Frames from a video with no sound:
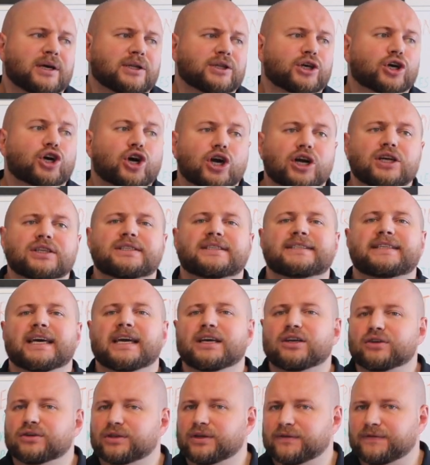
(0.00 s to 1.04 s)
the current
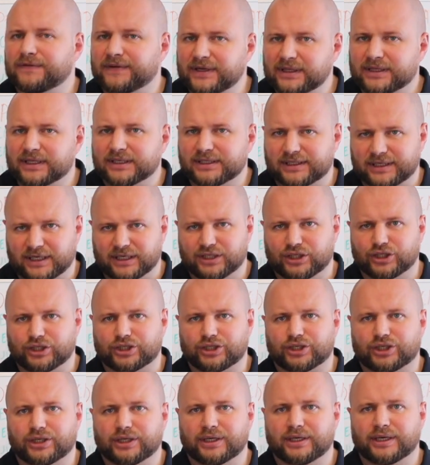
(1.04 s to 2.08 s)
state of the fitness
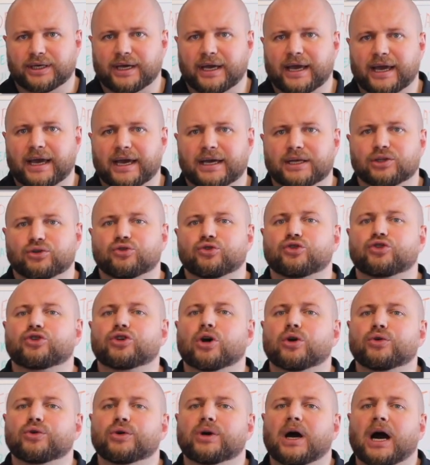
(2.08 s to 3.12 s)
industry and to
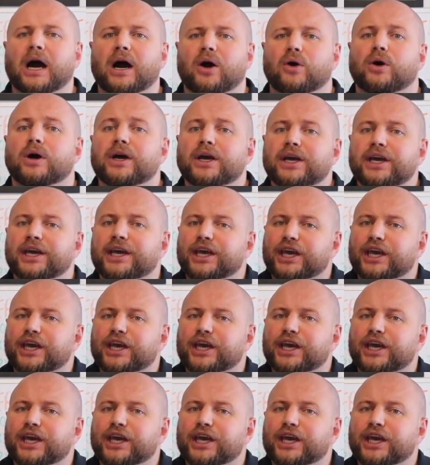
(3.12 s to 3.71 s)
show you how